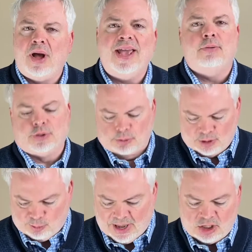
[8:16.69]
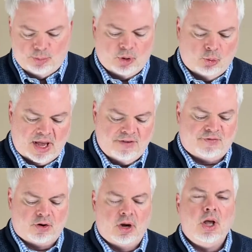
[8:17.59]
It was a respectable way
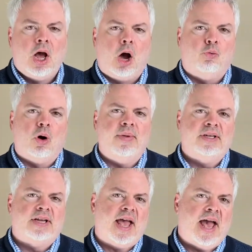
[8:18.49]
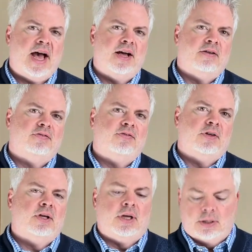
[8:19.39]
for a woman to have
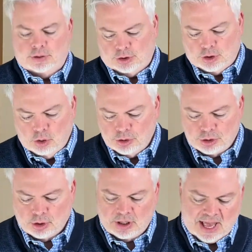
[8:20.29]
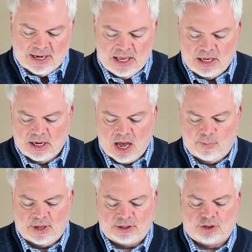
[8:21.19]
social and
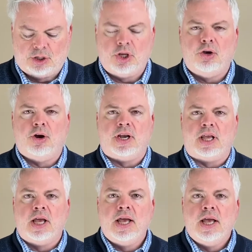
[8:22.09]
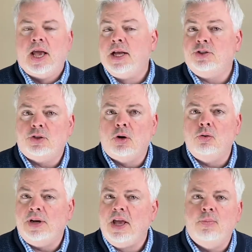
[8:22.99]
economic security. And so
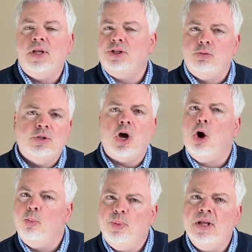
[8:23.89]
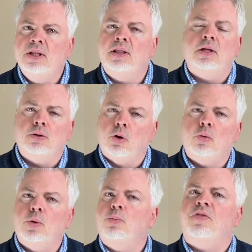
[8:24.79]
Naomi, she was hoping that the Lord
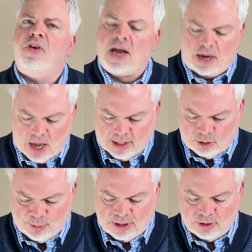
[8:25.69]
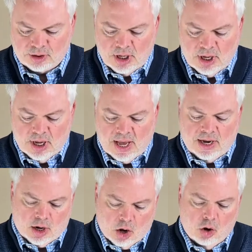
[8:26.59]
would provide husbands and
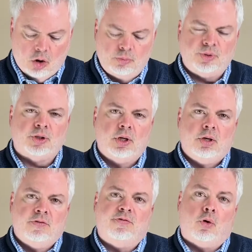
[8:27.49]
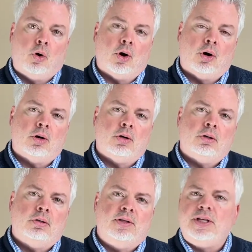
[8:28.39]
homes for
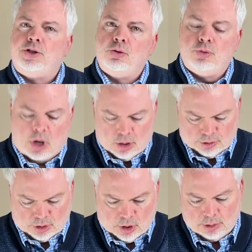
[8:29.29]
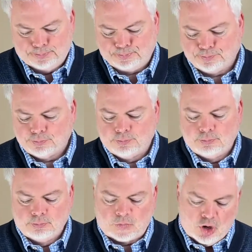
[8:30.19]
these two daughters-in-law.
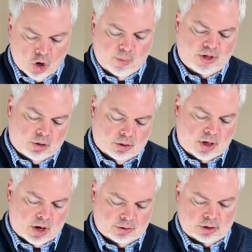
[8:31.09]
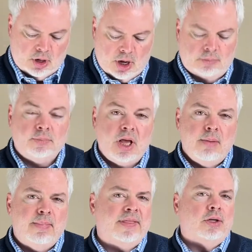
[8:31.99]
Naomi told her daughters-in-law, "May
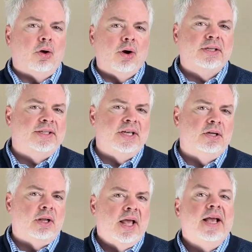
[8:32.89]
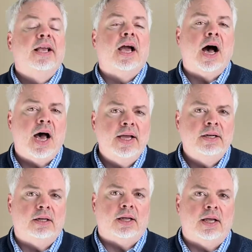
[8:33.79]
the Lord deal
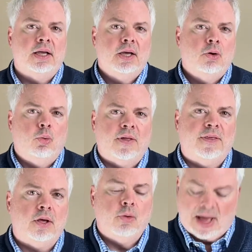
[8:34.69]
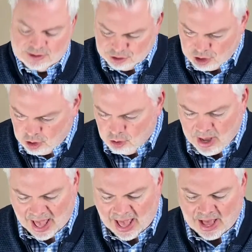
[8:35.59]
kindly with you as you
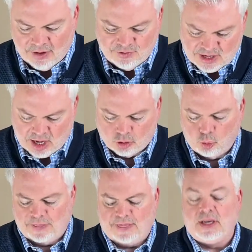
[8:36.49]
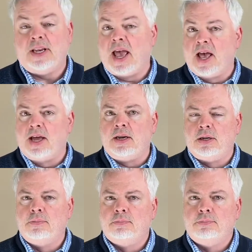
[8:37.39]
have dealt with the dead
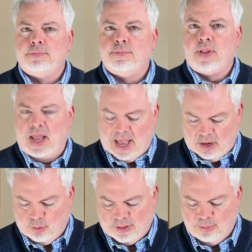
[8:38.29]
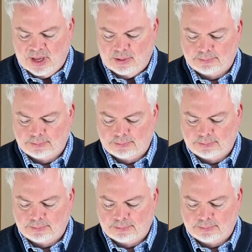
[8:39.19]
and with me."